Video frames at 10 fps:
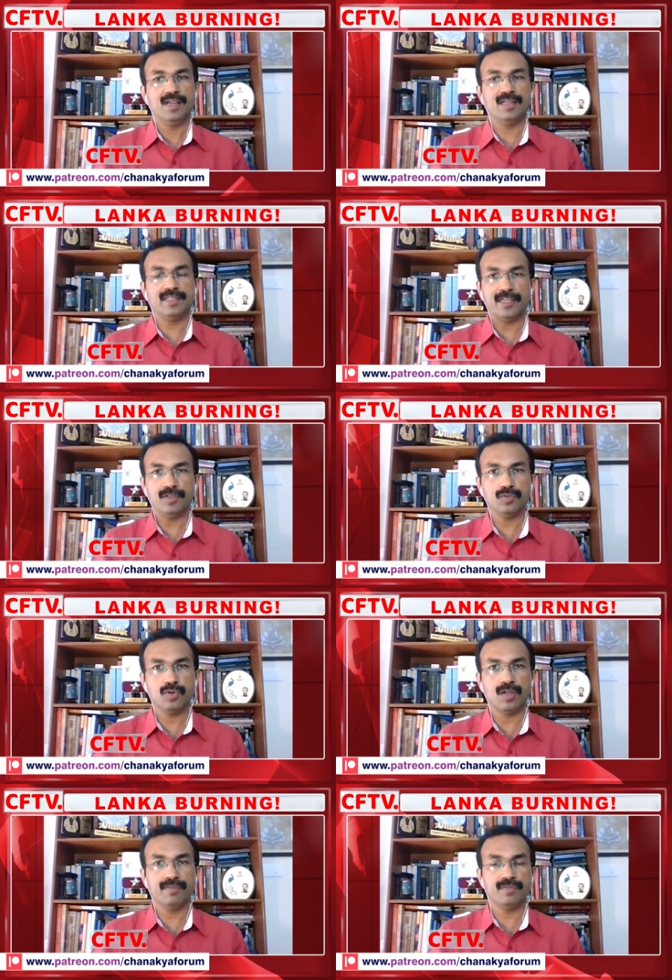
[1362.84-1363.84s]
Uh, thank you to
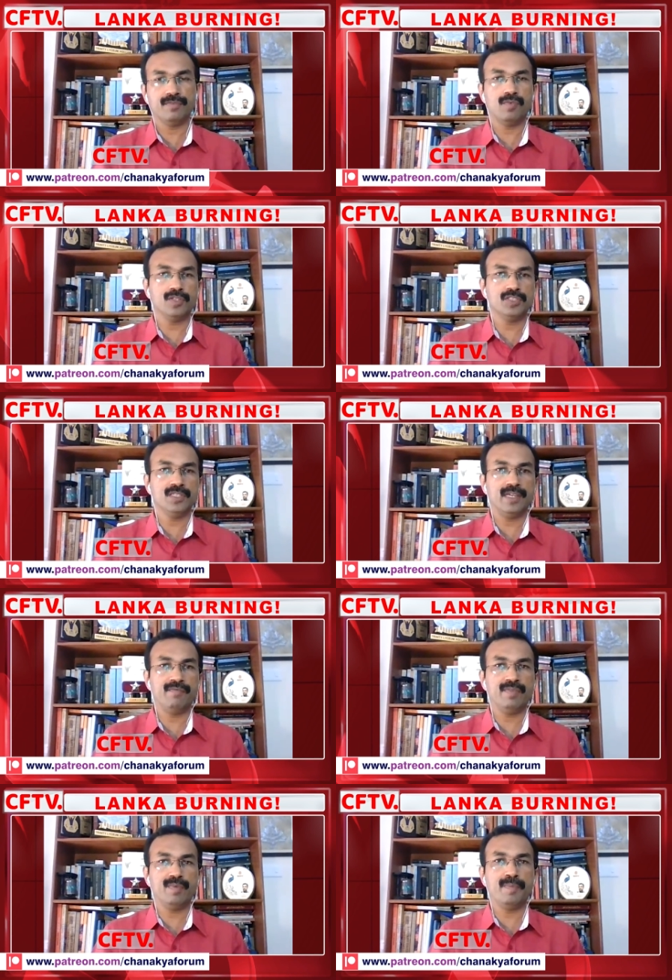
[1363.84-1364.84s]
all for watching,
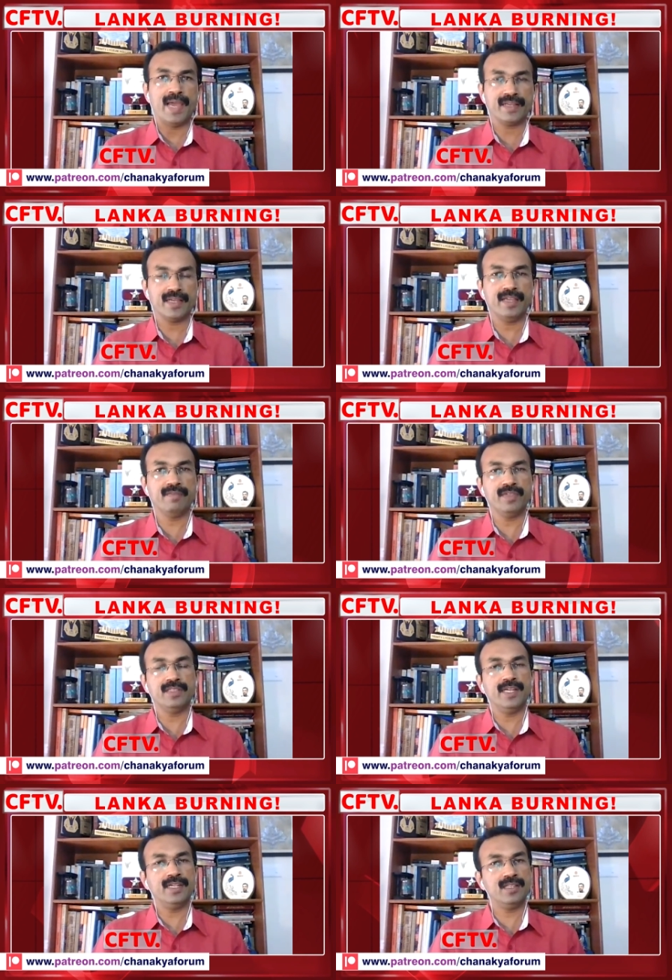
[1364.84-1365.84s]
and we will be back again with
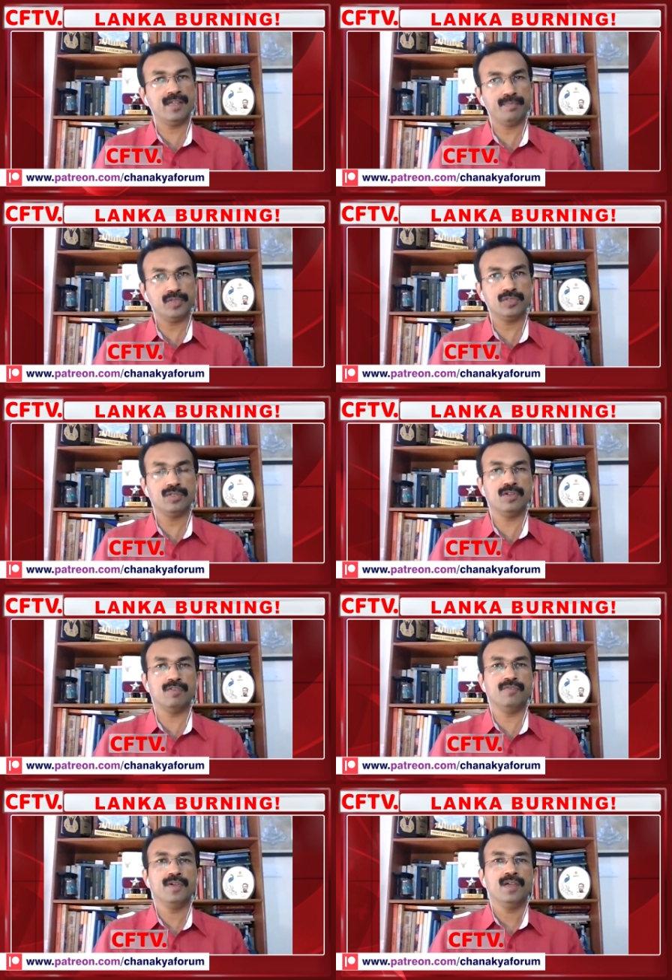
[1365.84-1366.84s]
yet another episode
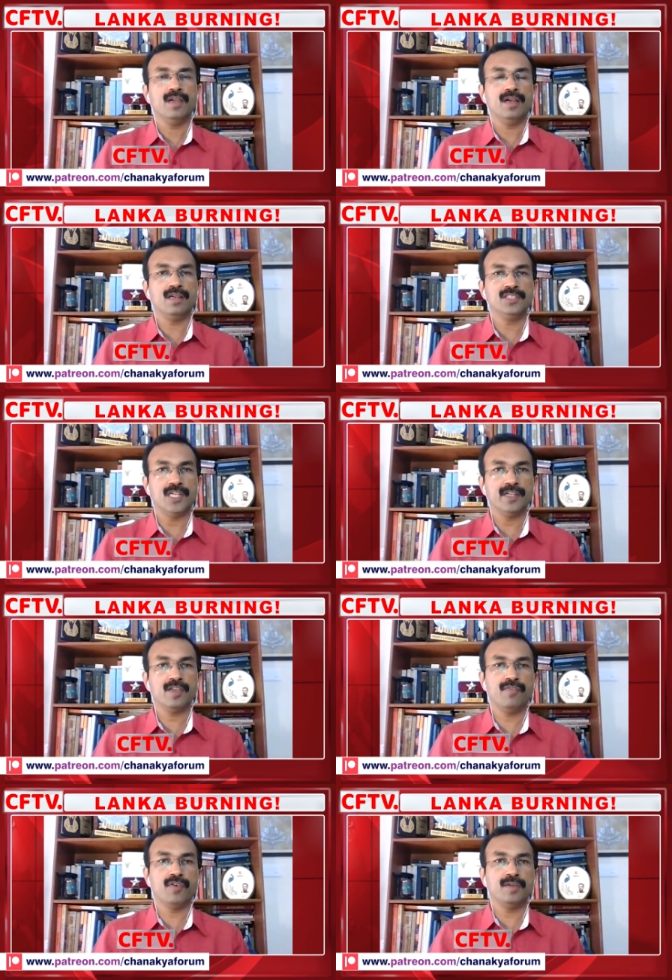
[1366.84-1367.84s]
of uh,
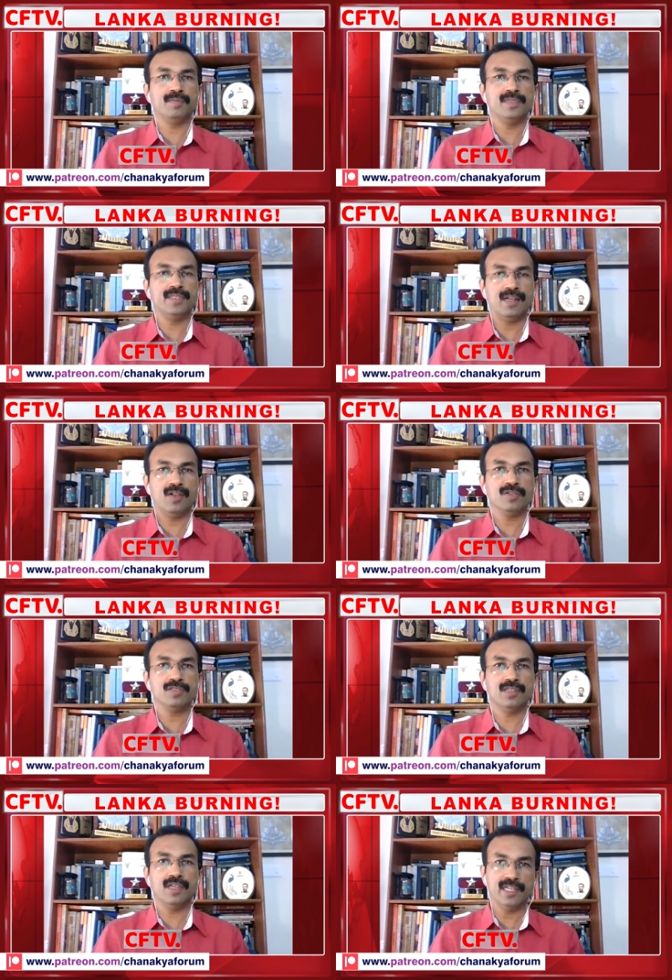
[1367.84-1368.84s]
Chanakya Forum
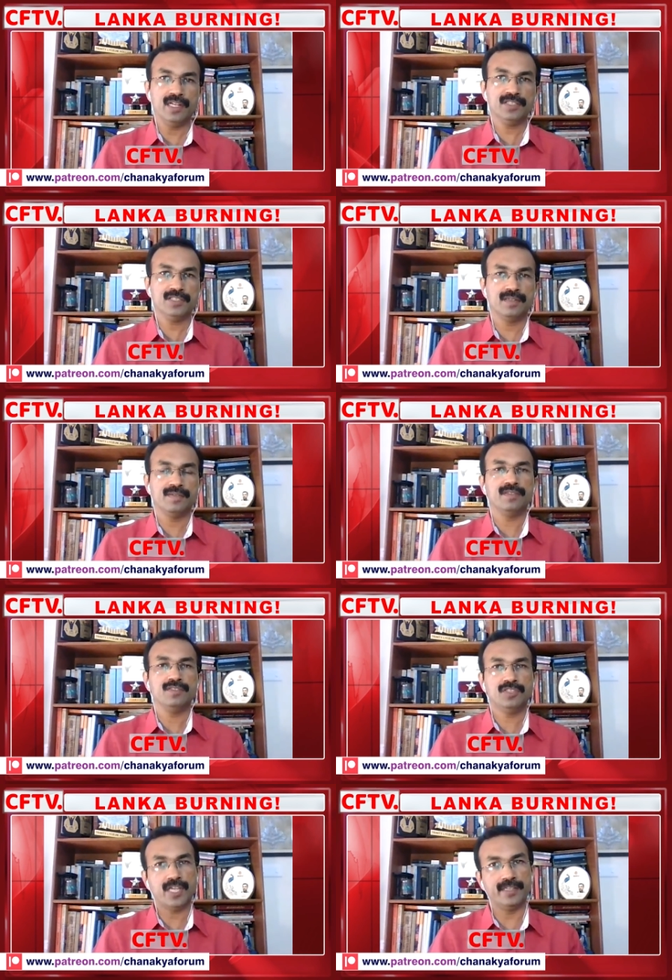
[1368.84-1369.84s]
Dialogues English.
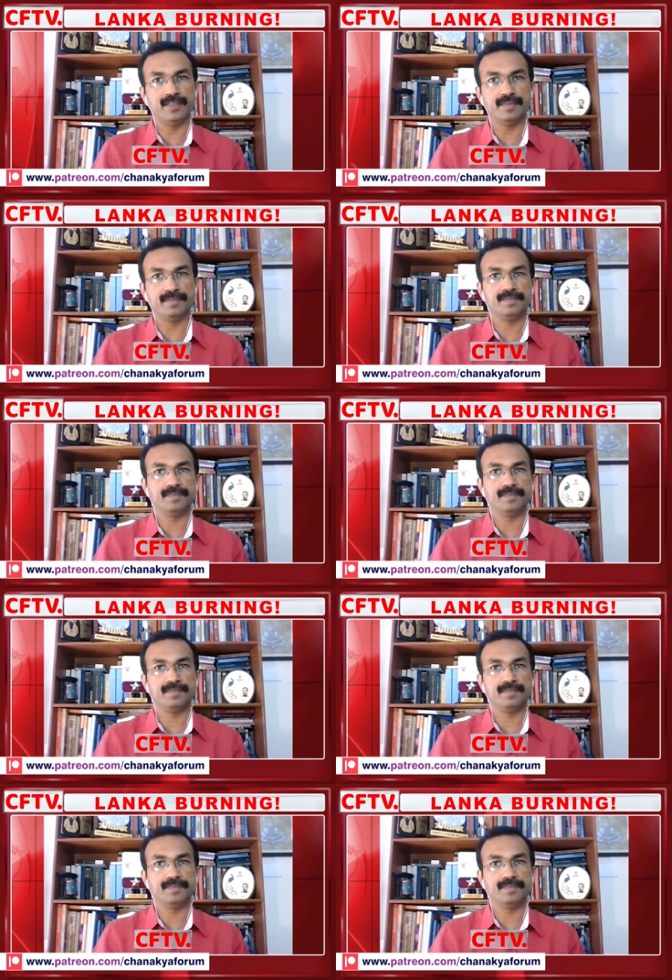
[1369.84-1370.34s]
Jai